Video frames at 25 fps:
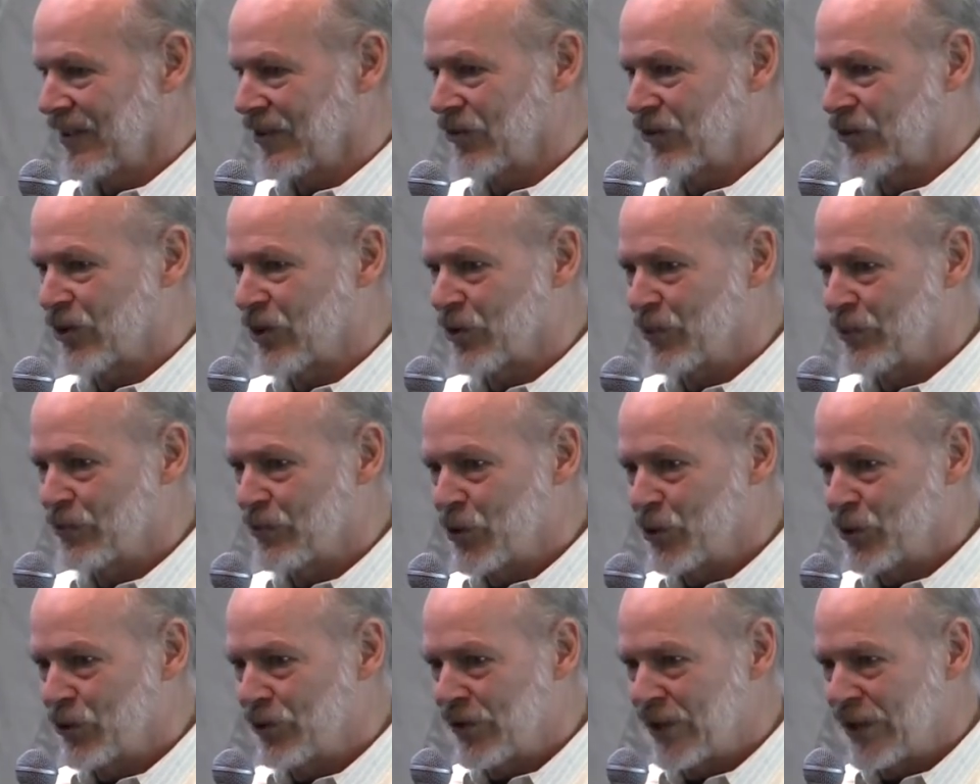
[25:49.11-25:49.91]
So
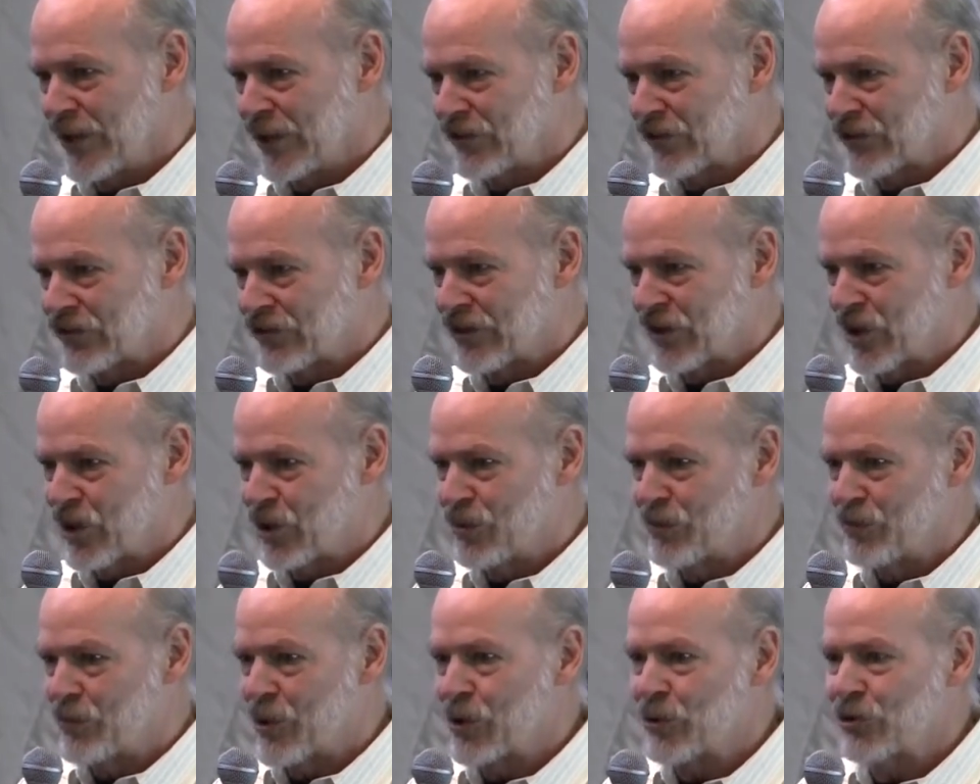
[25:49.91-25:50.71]
moving in
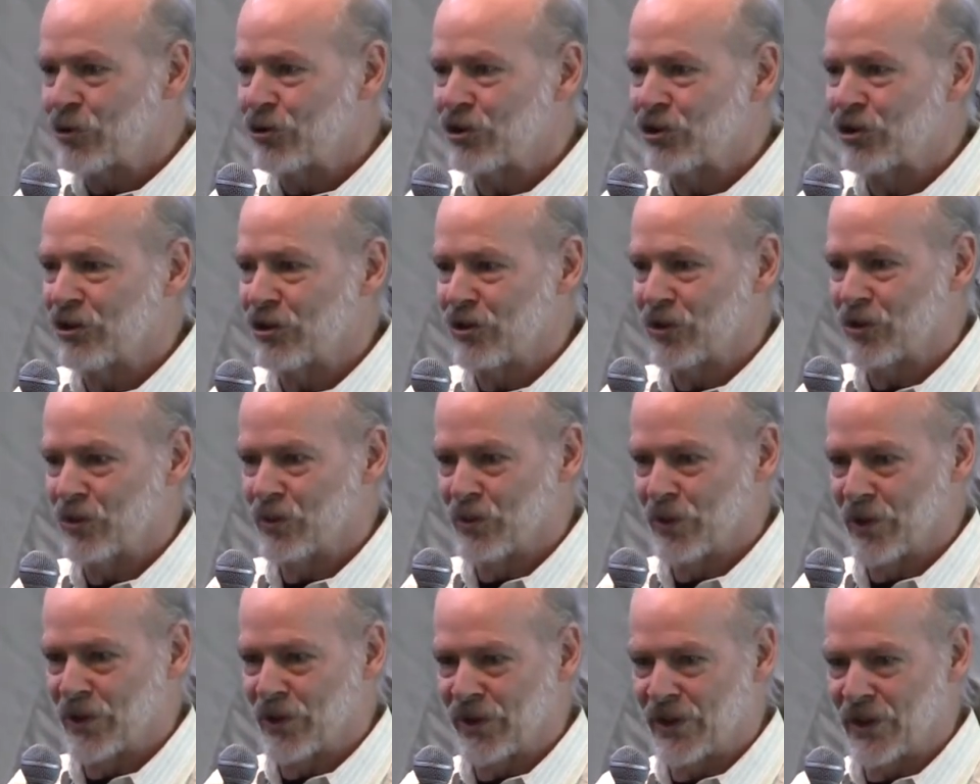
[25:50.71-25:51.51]
slow motion
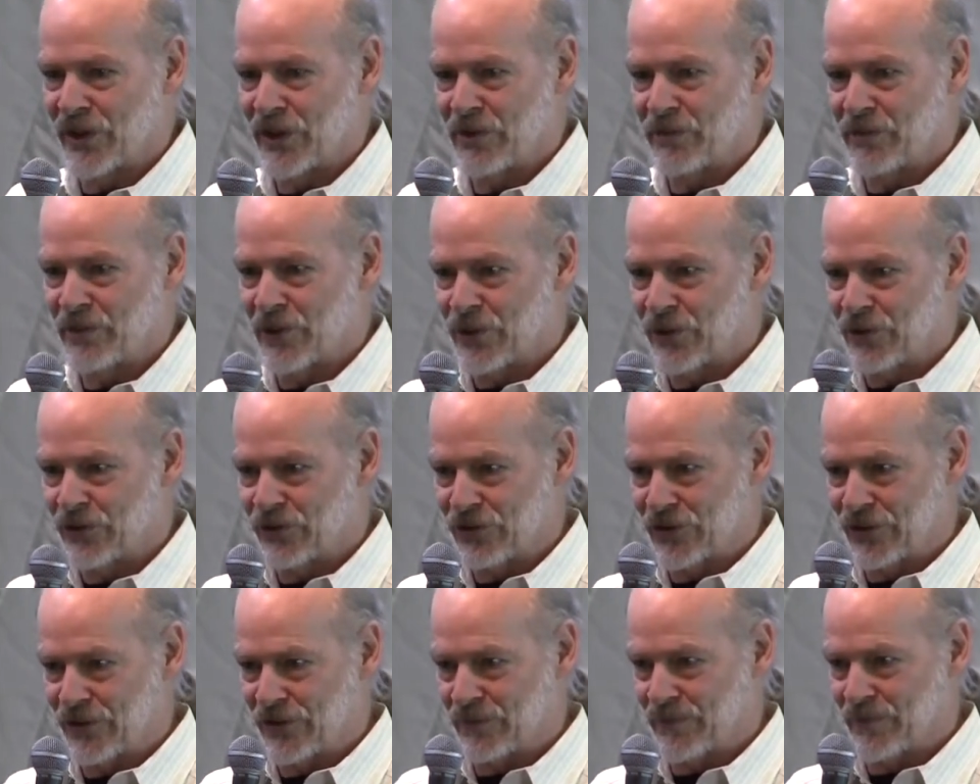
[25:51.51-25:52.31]
with another
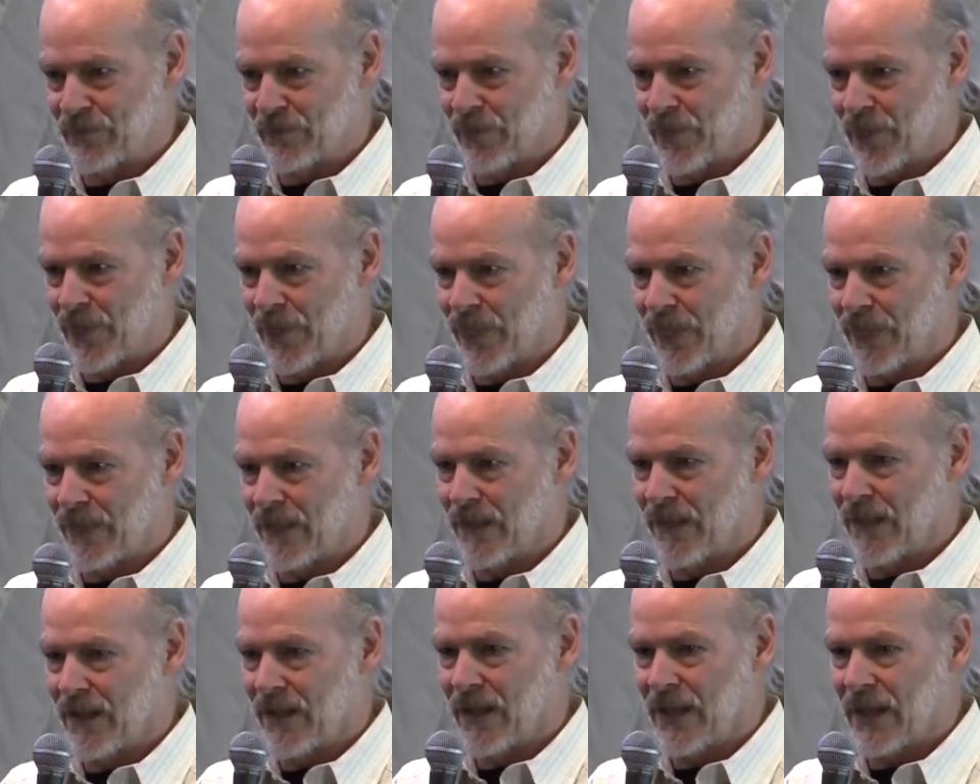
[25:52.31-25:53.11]
person
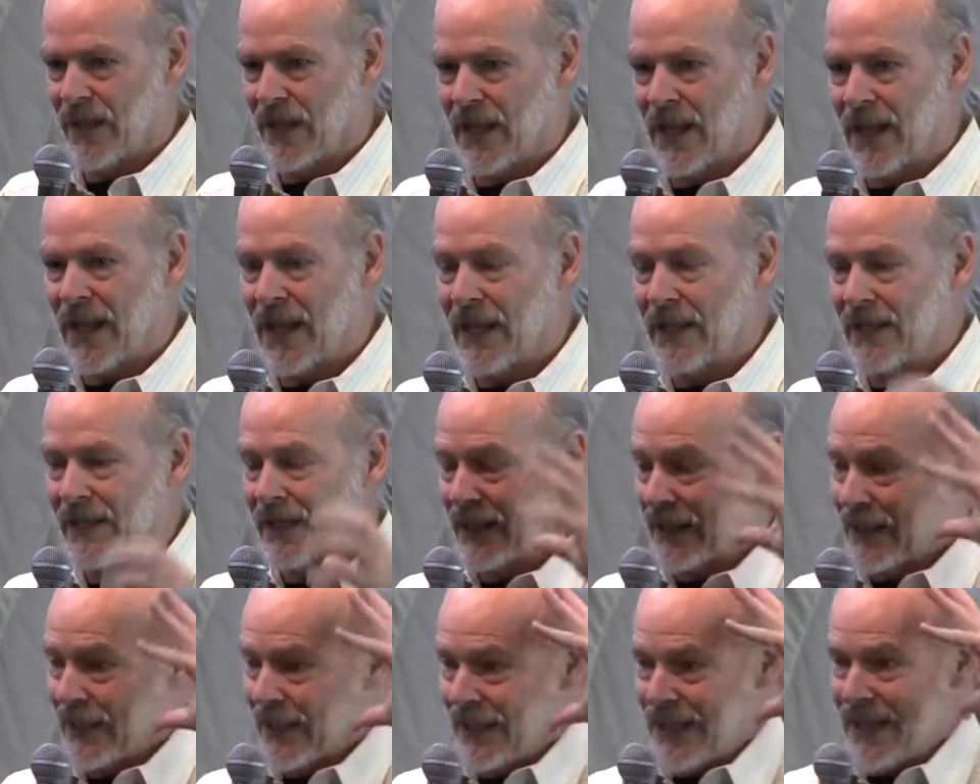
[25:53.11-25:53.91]

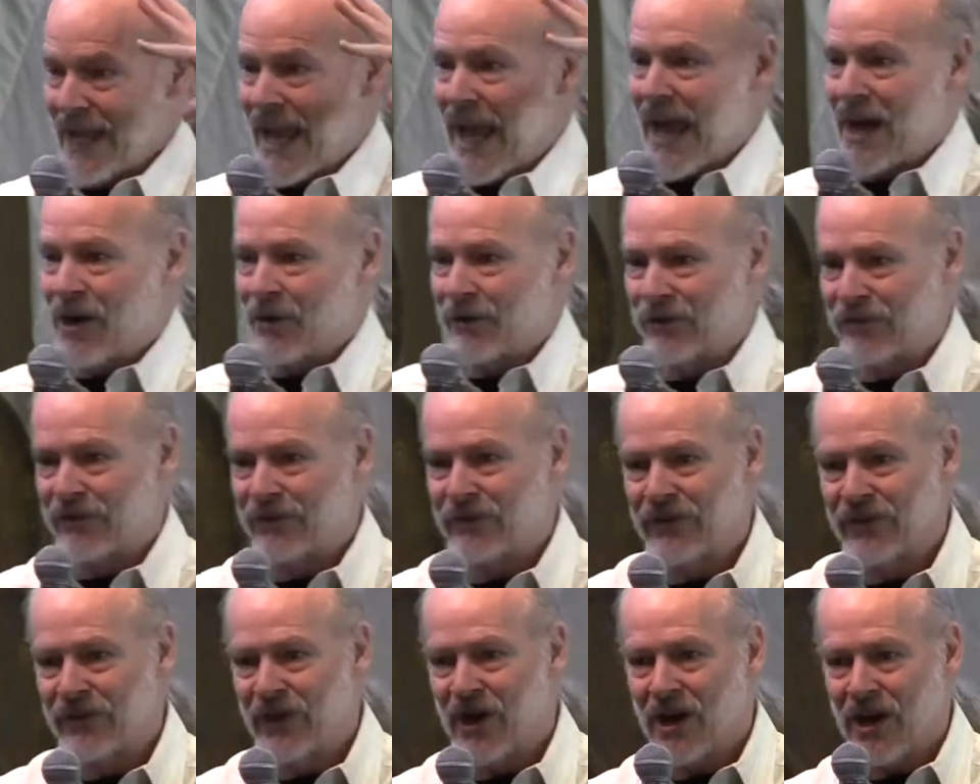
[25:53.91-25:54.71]
and getting out
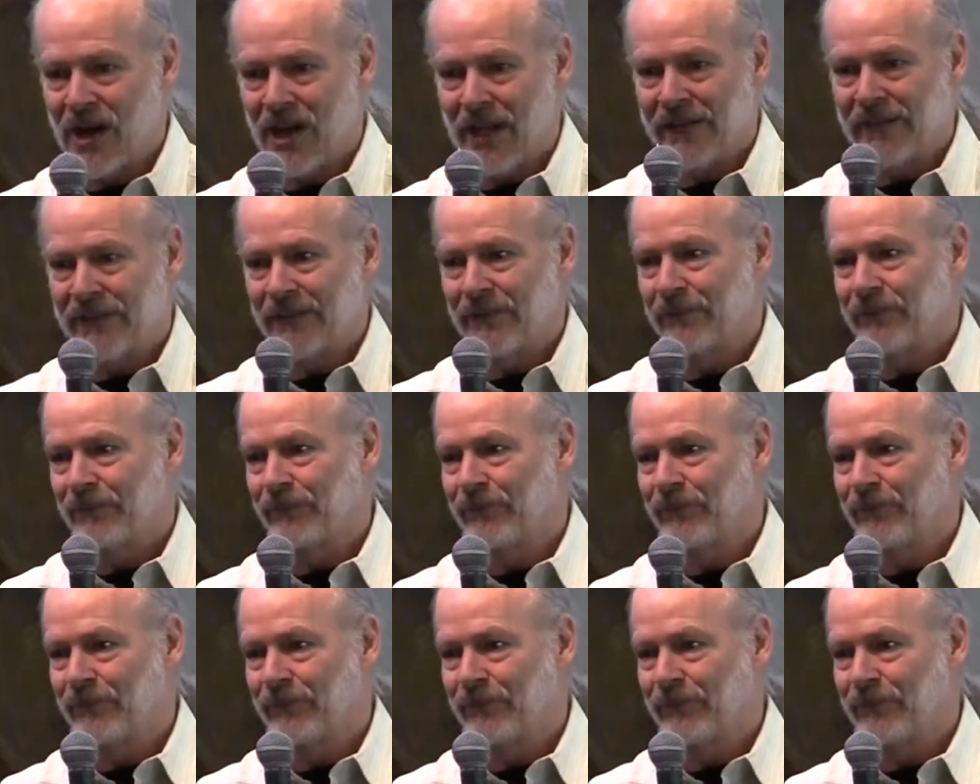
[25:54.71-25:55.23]
of thought